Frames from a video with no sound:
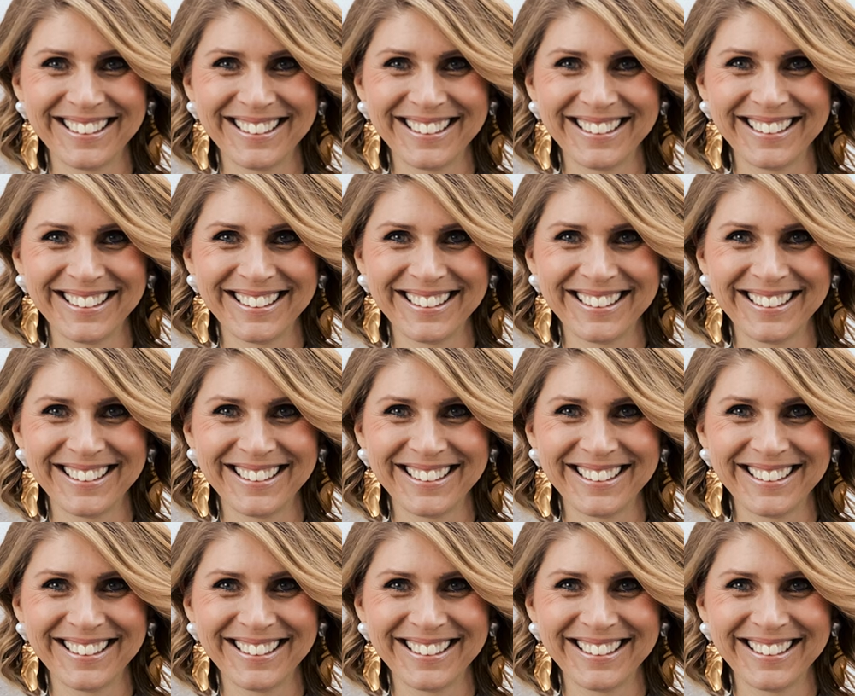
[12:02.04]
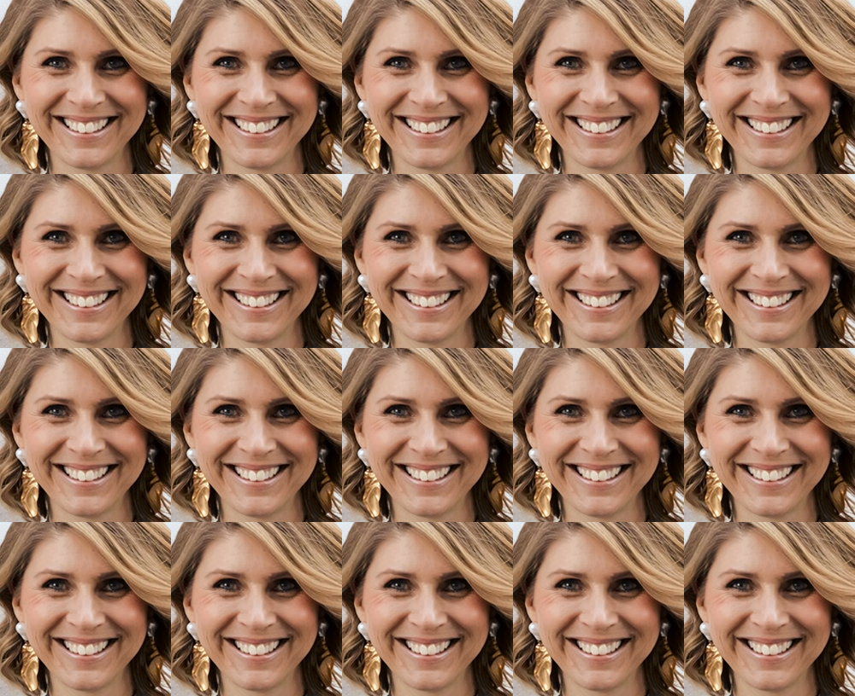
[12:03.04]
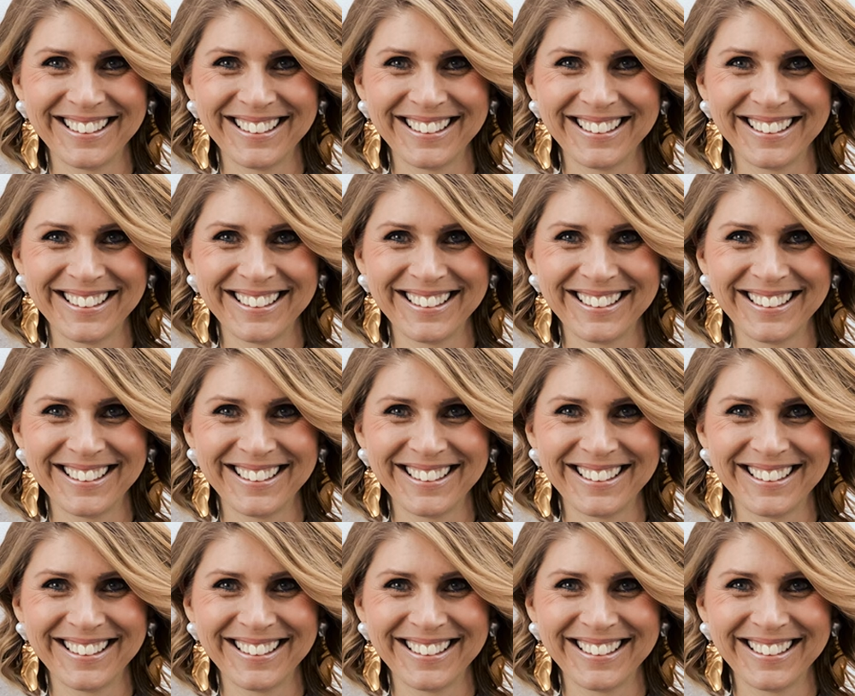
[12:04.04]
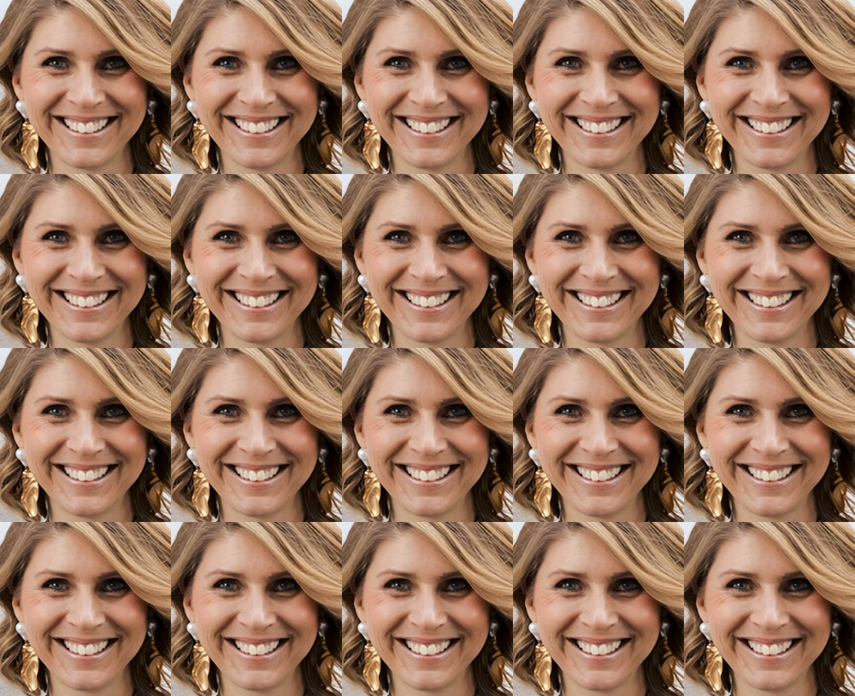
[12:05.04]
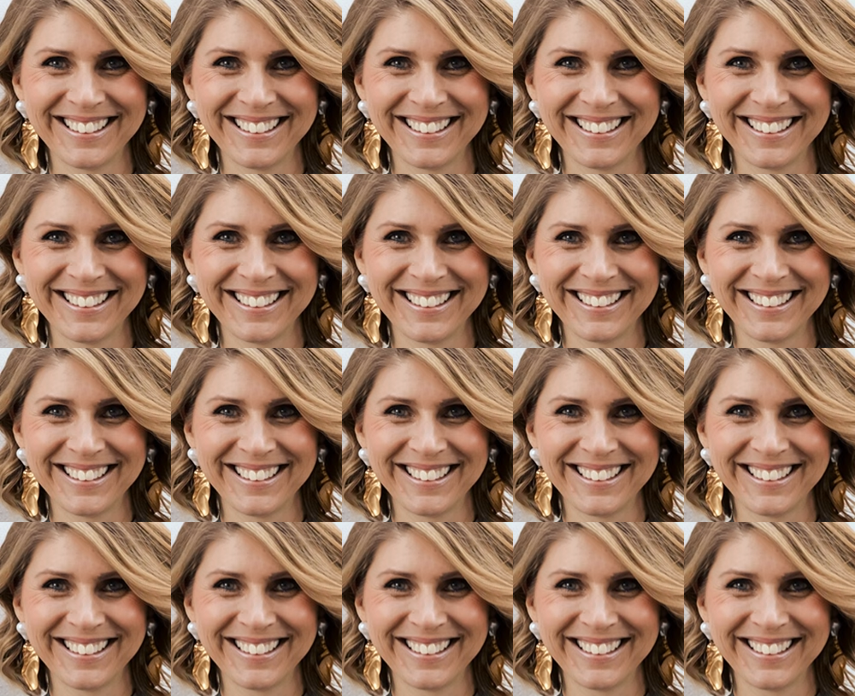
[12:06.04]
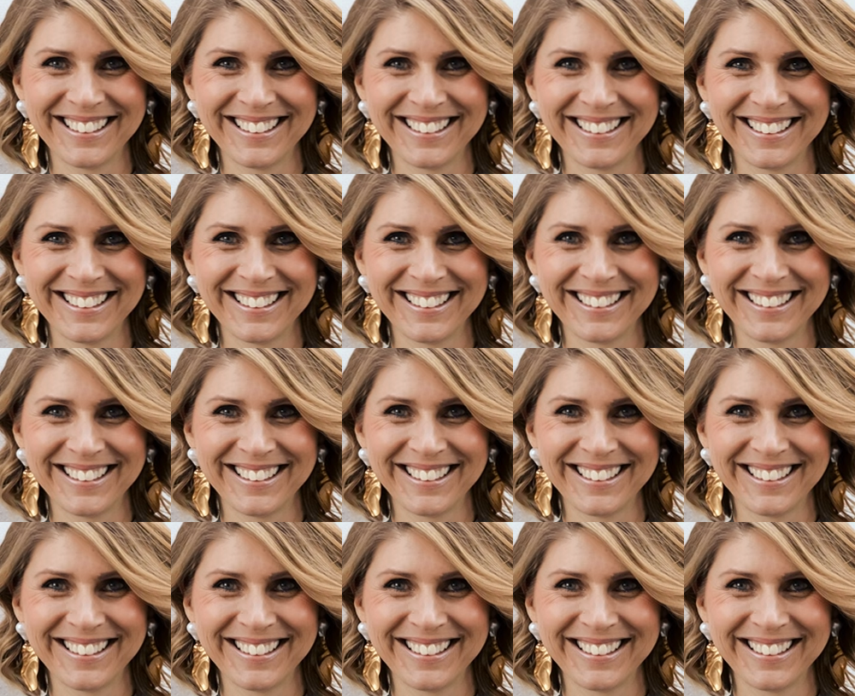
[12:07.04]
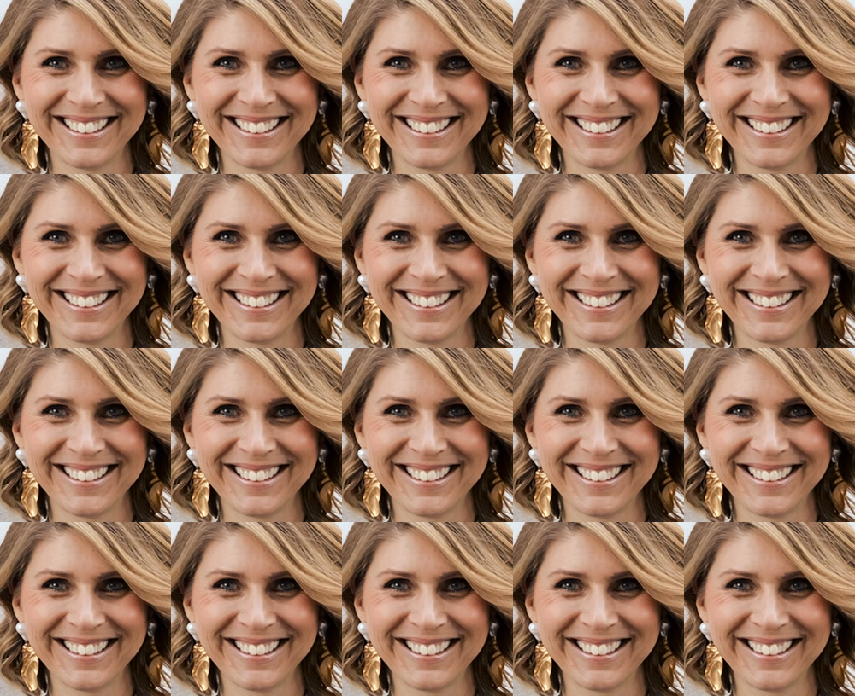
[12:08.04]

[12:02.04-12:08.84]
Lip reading: The face doesn't move, so there is nothing to read.